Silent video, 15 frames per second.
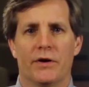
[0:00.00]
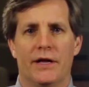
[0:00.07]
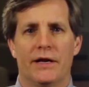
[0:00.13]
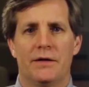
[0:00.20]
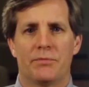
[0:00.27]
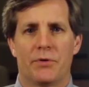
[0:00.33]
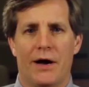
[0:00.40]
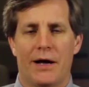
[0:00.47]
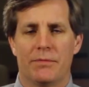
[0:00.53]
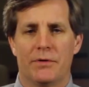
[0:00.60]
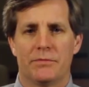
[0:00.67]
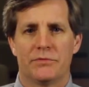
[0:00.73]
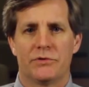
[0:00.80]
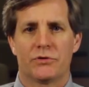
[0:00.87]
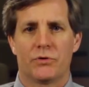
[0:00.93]
any
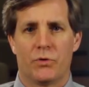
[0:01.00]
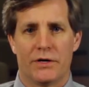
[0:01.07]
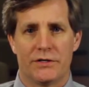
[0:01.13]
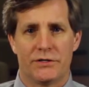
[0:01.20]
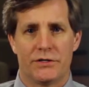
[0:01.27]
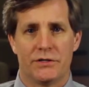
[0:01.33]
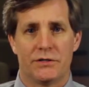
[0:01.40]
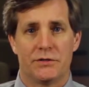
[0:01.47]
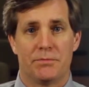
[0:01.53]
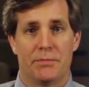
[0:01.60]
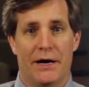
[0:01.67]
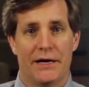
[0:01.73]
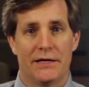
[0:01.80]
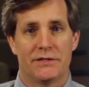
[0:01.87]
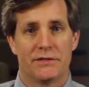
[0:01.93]
problems, questions,
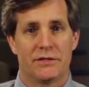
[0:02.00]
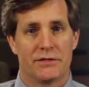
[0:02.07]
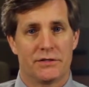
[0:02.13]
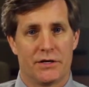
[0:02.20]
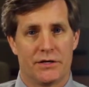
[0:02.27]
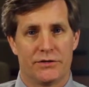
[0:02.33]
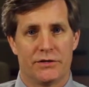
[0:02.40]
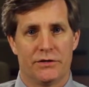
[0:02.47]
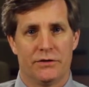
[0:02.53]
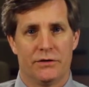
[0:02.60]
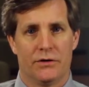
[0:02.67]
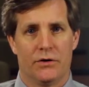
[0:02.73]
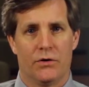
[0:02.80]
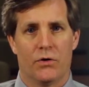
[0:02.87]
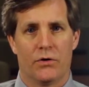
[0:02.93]
biased discussion,
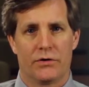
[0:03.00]
or